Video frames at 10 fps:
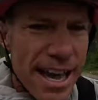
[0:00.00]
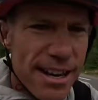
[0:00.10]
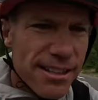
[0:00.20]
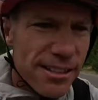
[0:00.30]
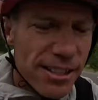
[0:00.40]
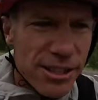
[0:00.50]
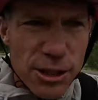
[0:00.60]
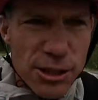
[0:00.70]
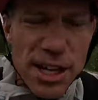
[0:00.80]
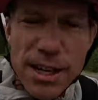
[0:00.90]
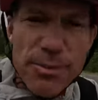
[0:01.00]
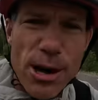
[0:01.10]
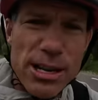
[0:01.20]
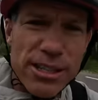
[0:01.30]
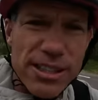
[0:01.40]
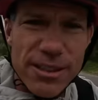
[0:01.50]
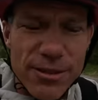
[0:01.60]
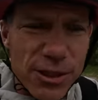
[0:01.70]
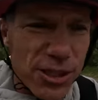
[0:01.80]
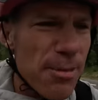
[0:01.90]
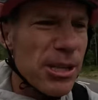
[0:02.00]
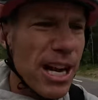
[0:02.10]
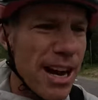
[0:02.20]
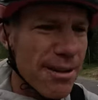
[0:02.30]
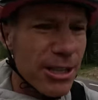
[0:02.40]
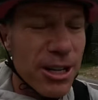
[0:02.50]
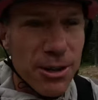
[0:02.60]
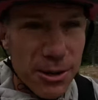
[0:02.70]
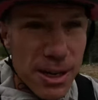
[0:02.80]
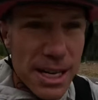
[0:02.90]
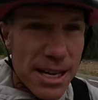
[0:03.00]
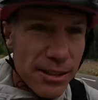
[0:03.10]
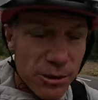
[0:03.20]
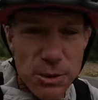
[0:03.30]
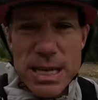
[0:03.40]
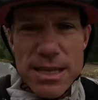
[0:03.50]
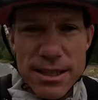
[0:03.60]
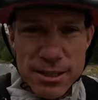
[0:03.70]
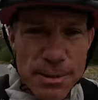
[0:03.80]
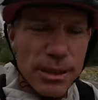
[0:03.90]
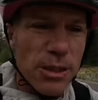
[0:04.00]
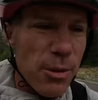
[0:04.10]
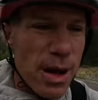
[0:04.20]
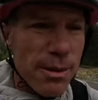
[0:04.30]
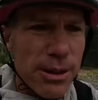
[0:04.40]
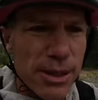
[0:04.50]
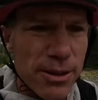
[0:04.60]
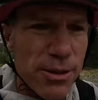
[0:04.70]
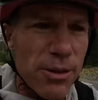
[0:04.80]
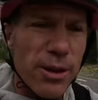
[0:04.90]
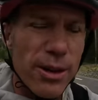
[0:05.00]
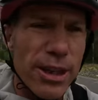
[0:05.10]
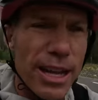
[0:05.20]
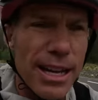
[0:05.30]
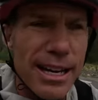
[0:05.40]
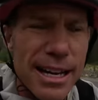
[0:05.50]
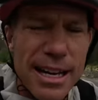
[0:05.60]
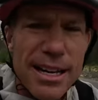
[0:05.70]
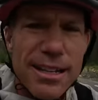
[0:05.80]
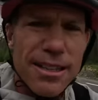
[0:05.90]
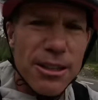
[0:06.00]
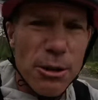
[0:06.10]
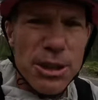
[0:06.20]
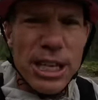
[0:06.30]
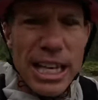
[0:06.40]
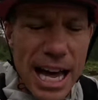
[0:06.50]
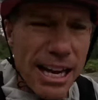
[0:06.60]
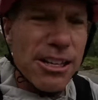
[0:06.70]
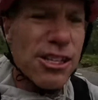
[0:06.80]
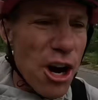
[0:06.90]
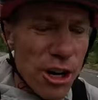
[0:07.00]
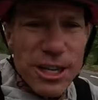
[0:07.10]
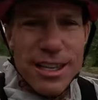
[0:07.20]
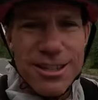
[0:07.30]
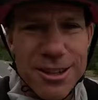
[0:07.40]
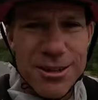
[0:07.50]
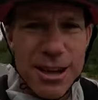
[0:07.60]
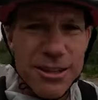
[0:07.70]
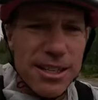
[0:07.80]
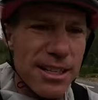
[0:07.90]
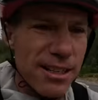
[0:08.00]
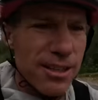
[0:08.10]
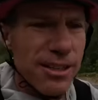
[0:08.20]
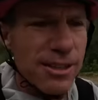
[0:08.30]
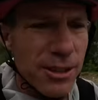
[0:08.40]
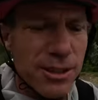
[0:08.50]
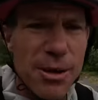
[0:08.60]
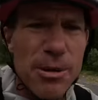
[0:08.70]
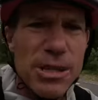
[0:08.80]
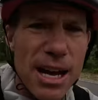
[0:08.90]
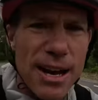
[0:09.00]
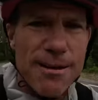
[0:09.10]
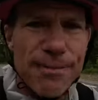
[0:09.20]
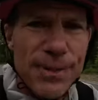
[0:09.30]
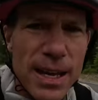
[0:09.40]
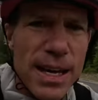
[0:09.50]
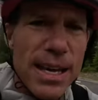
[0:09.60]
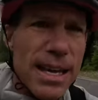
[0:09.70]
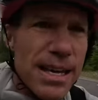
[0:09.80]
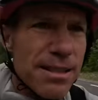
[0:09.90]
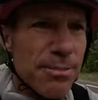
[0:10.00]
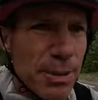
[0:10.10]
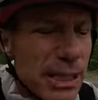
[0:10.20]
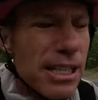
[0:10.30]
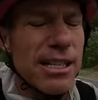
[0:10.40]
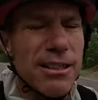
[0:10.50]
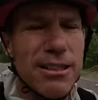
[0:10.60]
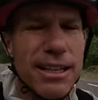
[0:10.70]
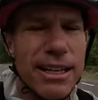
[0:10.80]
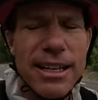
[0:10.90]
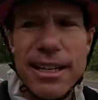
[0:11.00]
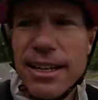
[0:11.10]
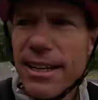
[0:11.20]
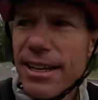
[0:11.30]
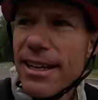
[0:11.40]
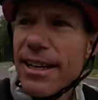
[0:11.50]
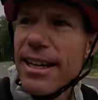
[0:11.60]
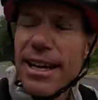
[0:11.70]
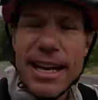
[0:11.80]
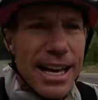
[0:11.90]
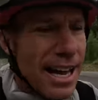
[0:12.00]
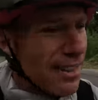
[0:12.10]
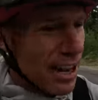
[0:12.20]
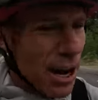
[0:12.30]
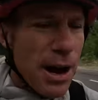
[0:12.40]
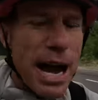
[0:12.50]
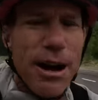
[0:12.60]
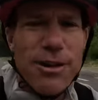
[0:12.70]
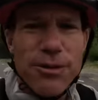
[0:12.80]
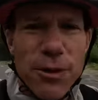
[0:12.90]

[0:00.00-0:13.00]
And it's just their celebration of summertime. You know, Swedes, especially way up here in the north, deal with a lot of darkness throughout the year. So summertime is a big deal. And they go out in